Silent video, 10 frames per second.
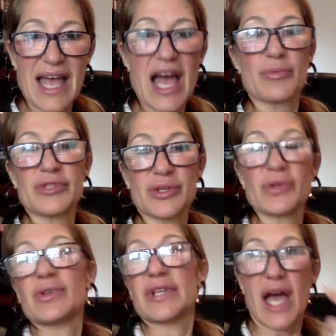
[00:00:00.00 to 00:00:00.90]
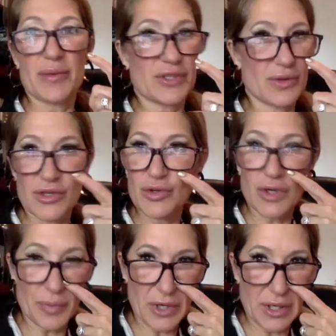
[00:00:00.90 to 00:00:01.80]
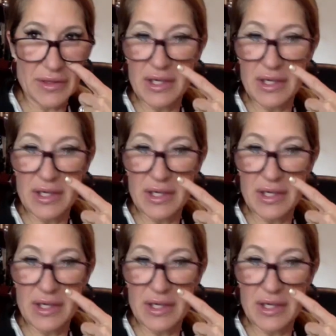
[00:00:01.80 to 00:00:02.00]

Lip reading: absolutely, absolutely. You can put it in the